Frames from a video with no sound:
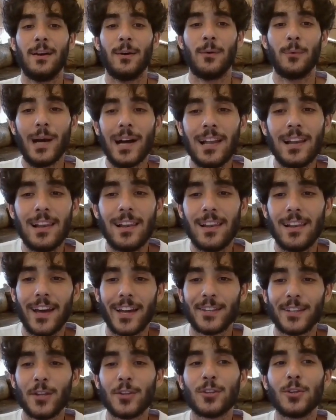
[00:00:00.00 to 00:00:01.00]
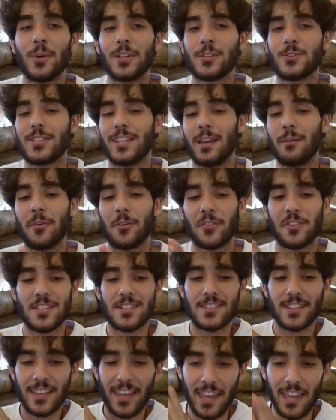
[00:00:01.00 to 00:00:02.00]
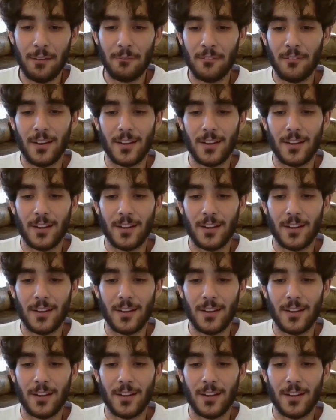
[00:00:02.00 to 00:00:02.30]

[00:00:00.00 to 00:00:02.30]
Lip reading: Well, I don't know what to say about this game.